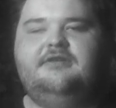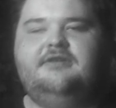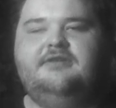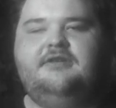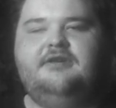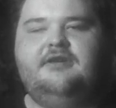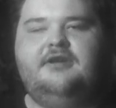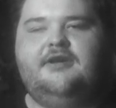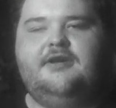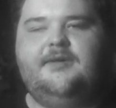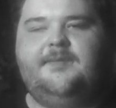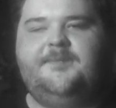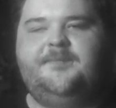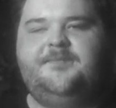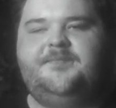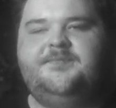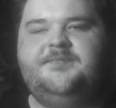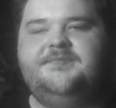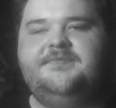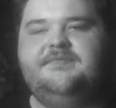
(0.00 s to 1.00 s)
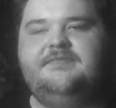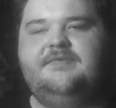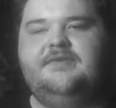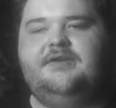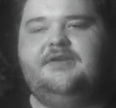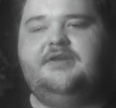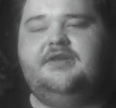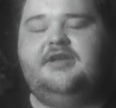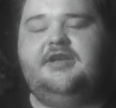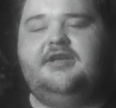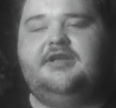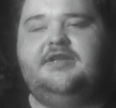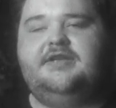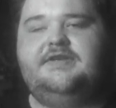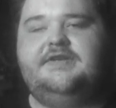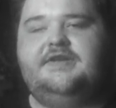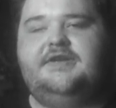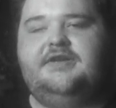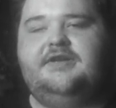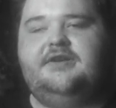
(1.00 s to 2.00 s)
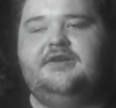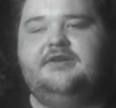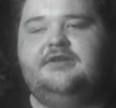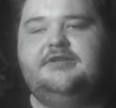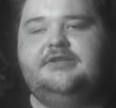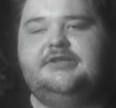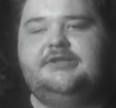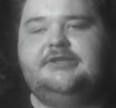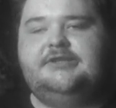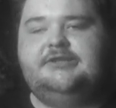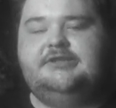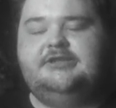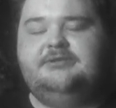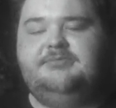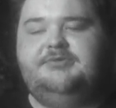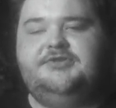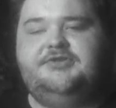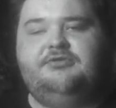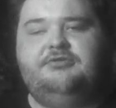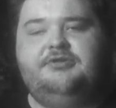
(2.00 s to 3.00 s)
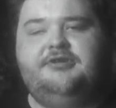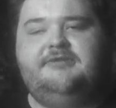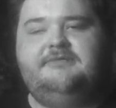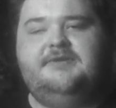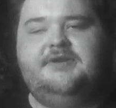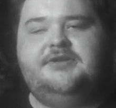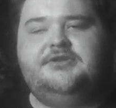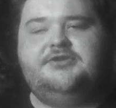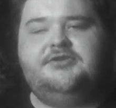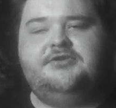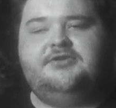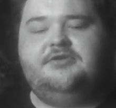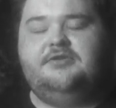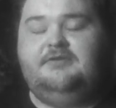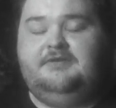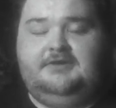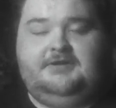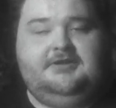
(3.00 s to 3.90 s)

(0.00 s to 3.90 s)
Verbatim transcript: Um, and uh, Adventure.